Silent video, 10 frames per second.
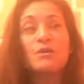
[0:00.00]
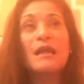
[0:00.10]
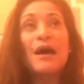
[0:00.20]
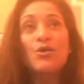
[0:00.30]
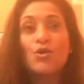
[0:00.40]

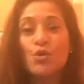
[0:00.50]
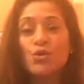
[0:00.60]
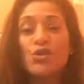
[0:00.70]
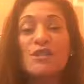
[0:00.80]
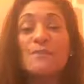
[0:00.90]
allow you
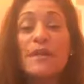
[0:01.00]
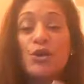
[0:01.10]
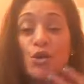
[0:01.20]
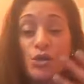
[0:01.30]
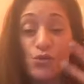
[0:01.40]
to
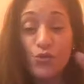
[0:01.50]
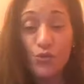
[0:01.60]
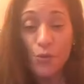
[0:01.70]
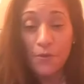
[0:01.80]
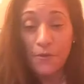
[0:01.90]
speak your
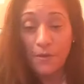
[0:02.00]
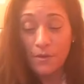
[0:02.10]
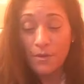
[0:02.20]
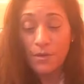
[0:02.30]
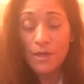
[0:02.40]
truth,
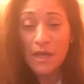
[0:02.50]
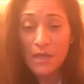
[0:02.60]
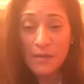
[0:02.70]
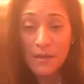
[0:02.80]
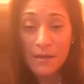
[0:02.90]
okay?